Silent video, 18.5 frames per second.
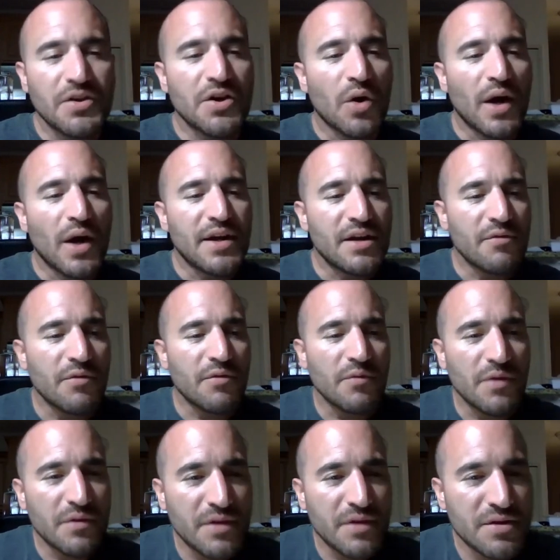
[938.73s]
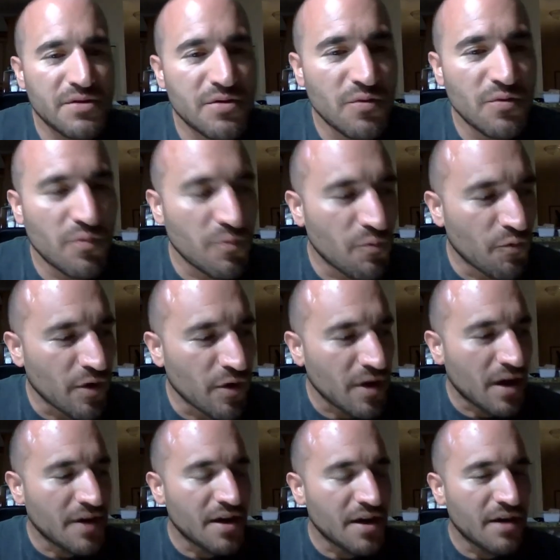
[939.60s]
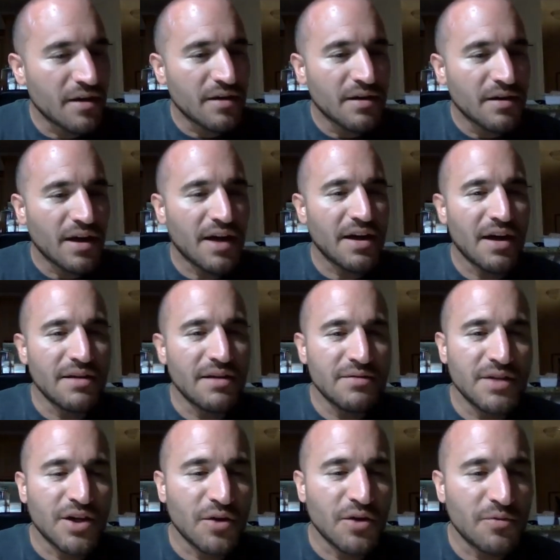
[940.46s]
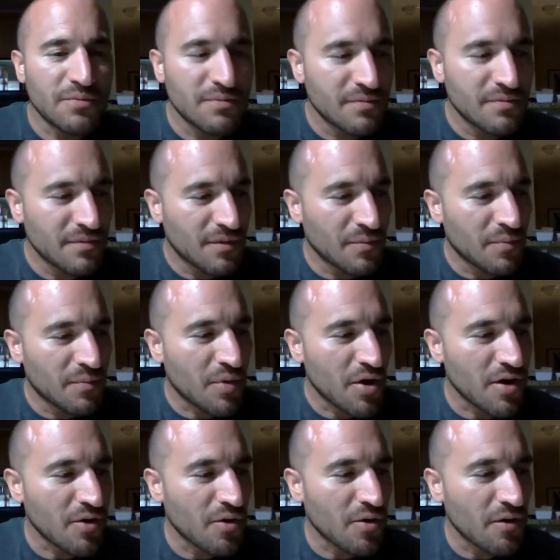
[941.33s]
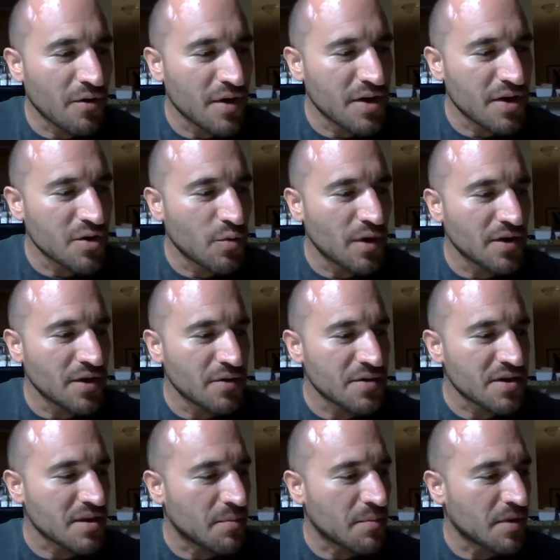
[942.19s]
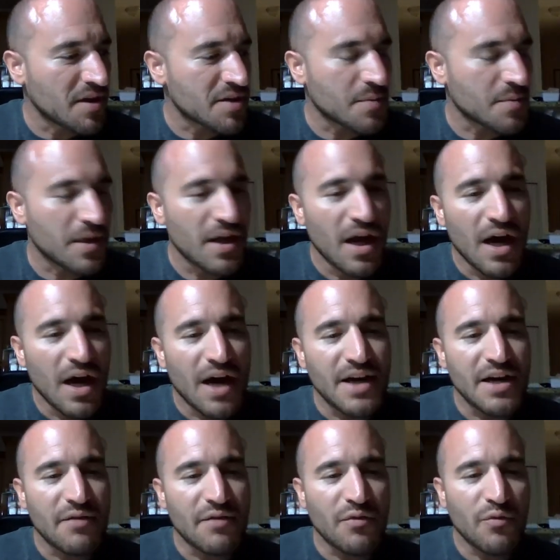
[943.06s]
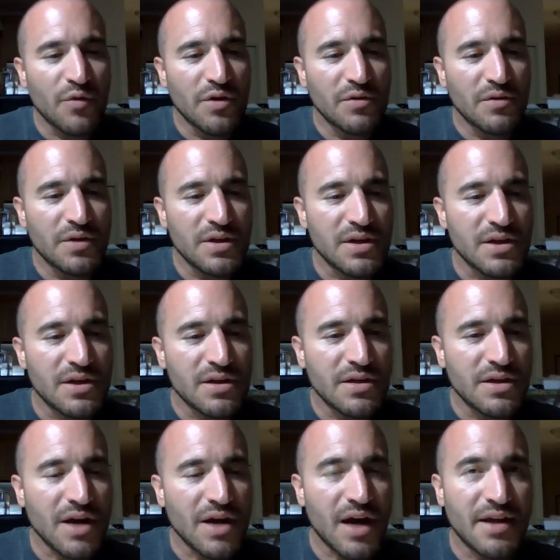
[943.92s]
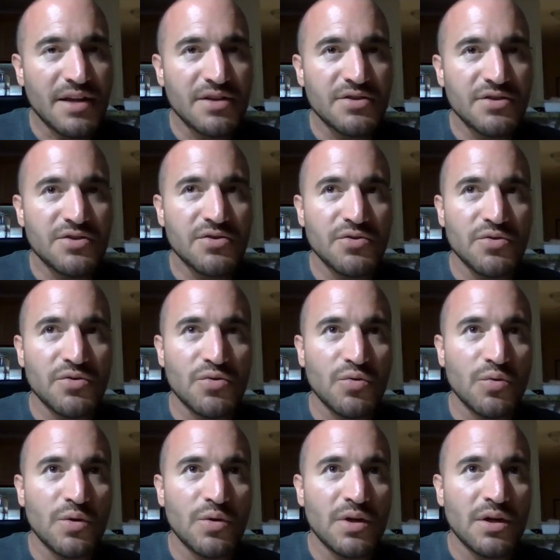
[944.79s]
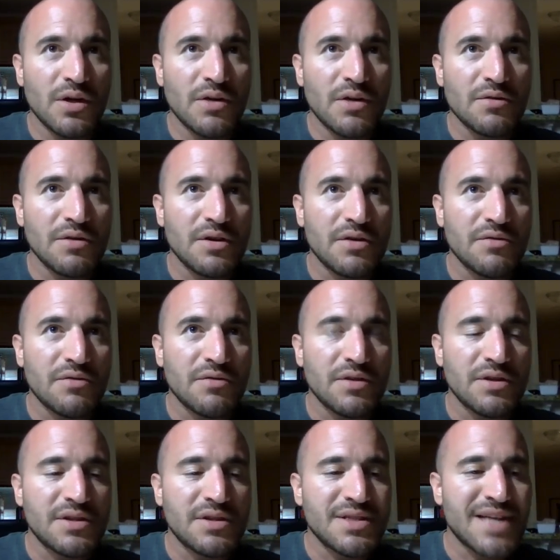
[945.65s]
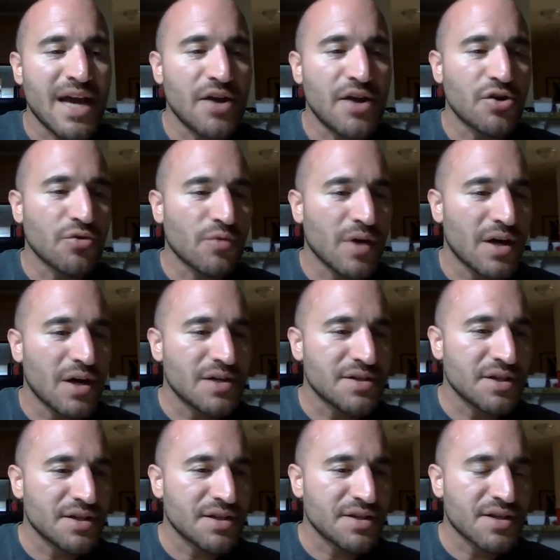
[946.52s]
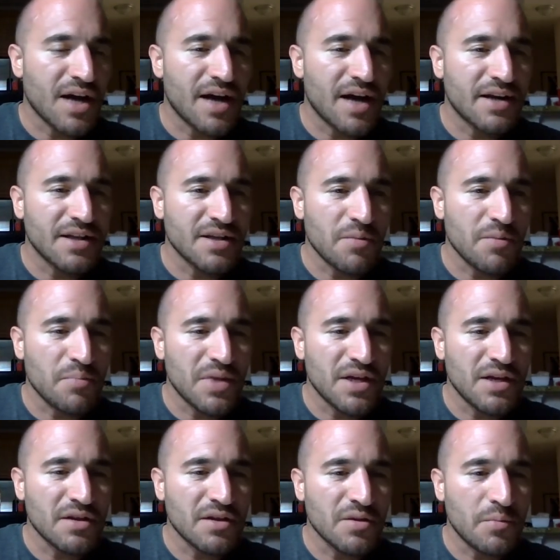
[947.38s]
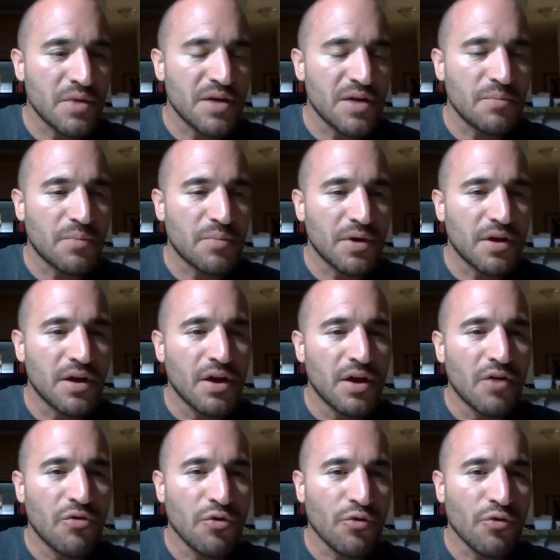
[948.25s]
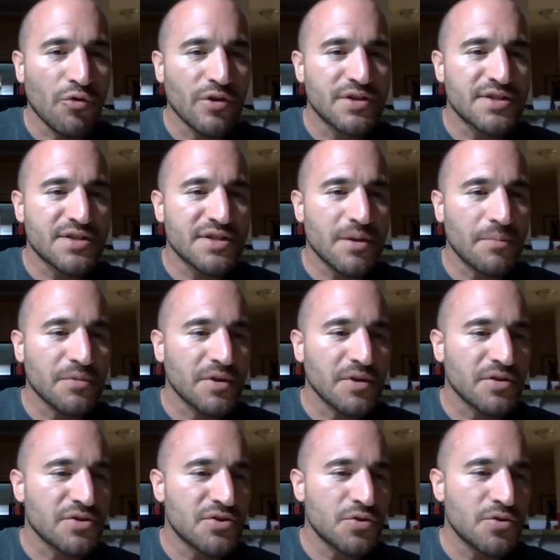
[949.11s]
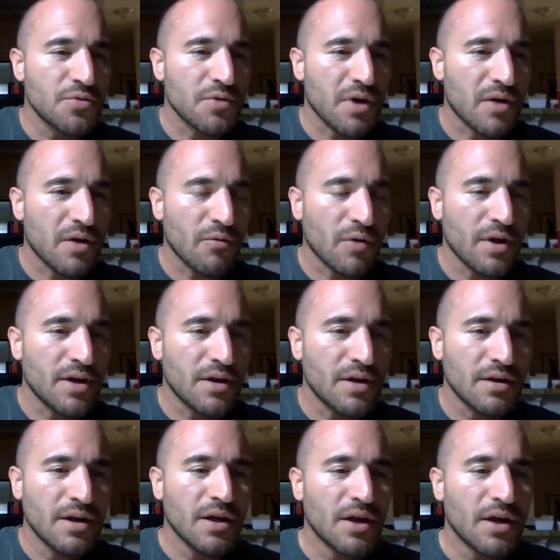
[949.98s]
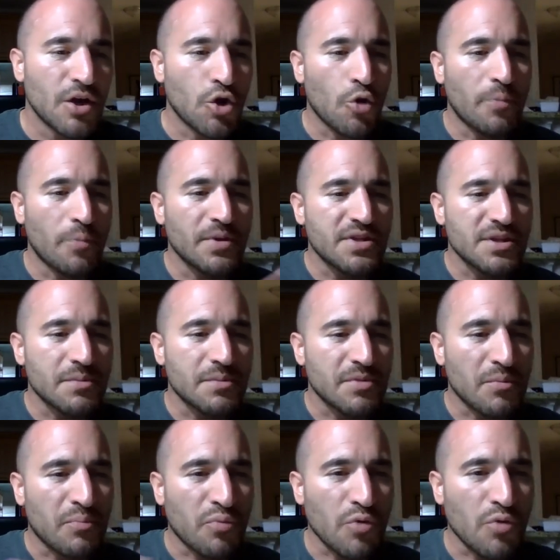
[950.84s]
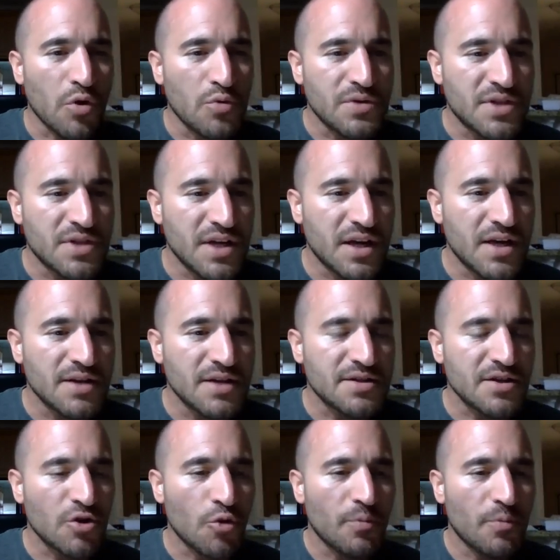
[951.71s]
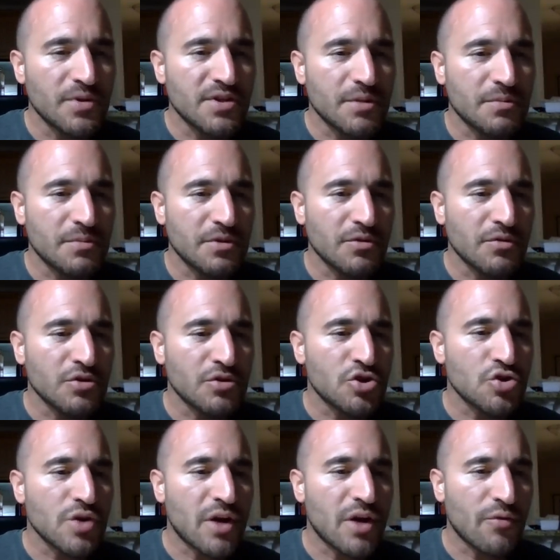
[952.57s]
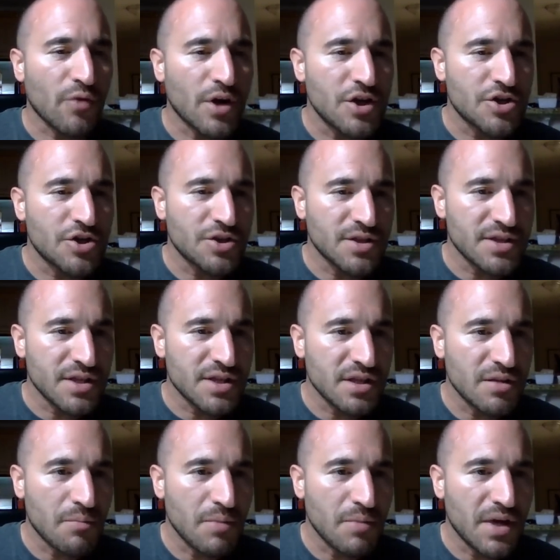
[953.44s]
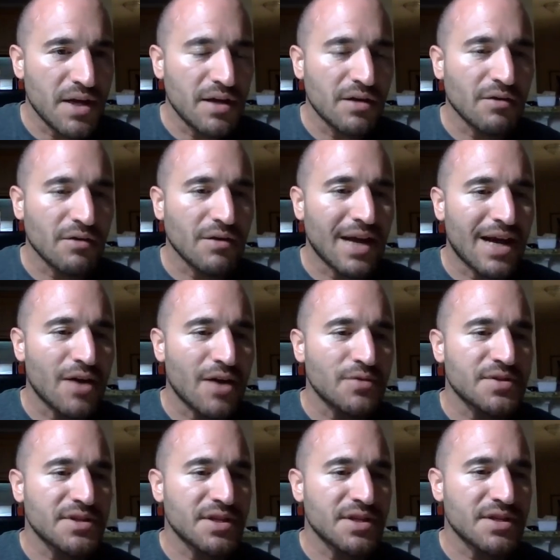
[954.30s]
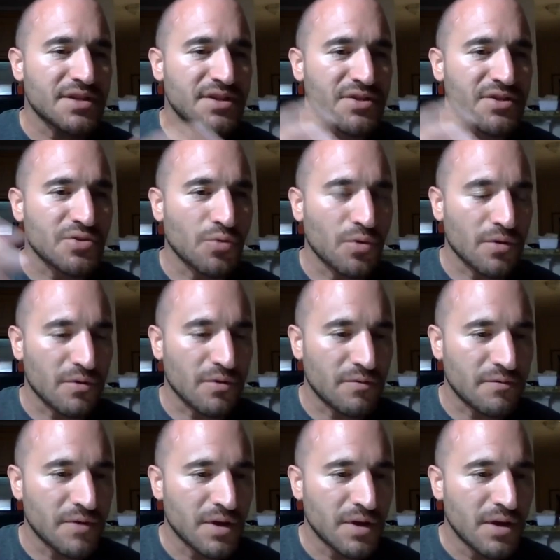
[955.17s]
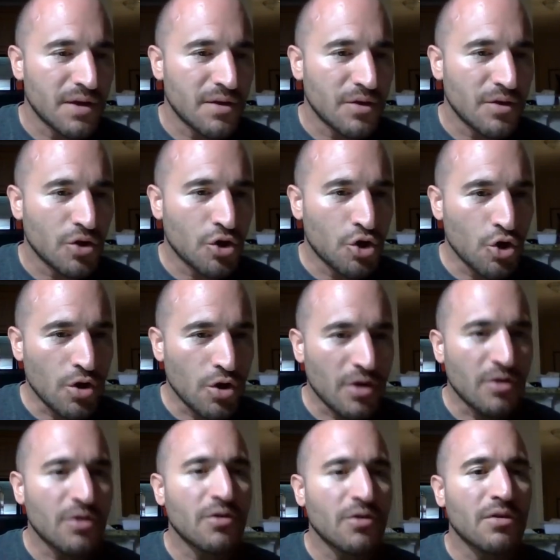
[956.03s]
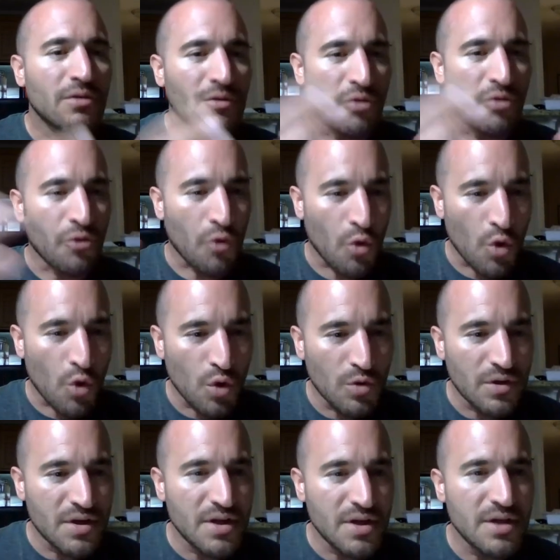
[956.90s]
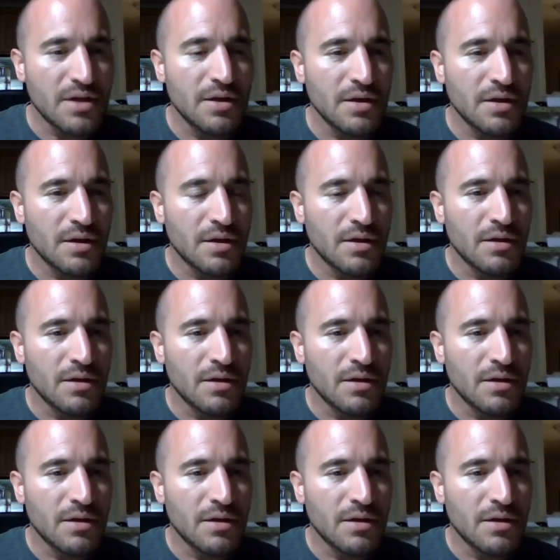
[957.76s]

You know, I never really, you know, pardon all the innuendos and the puns, but I never really got into the tenderizing side and the beating the meat. But there is something to that, right? It opens up proteins, it opens up the little striations in the meat, it allows things to sort of cook thoroughly.